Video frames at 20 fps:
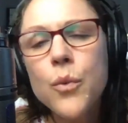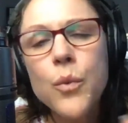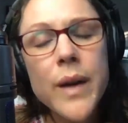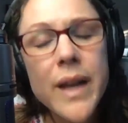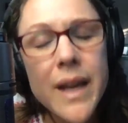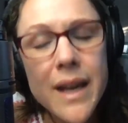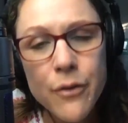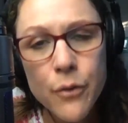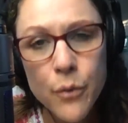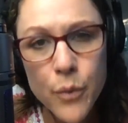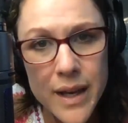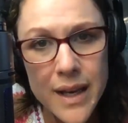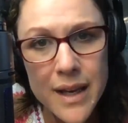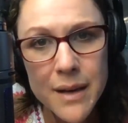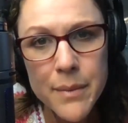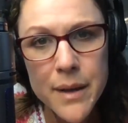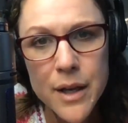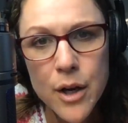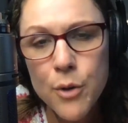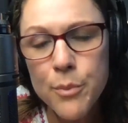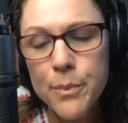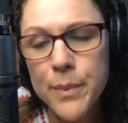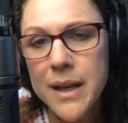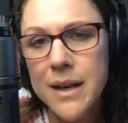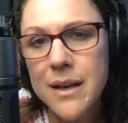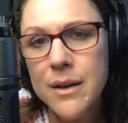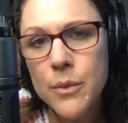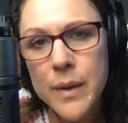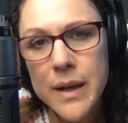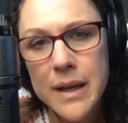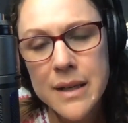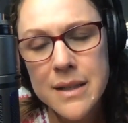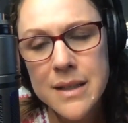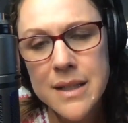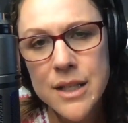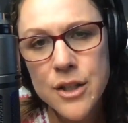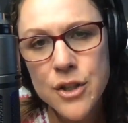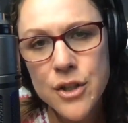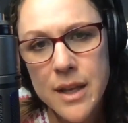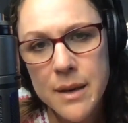If we can be open, we can
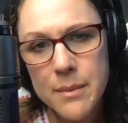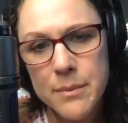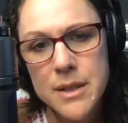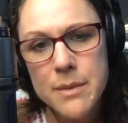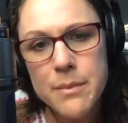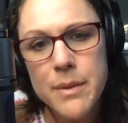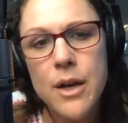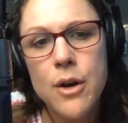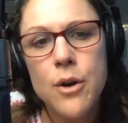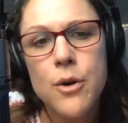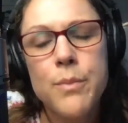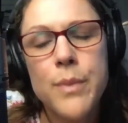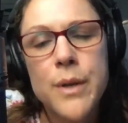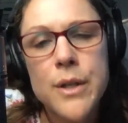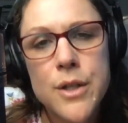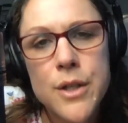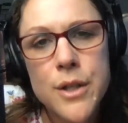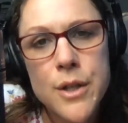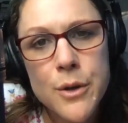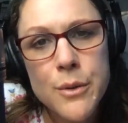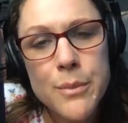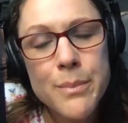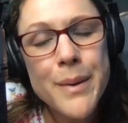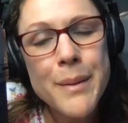teach them to be open too.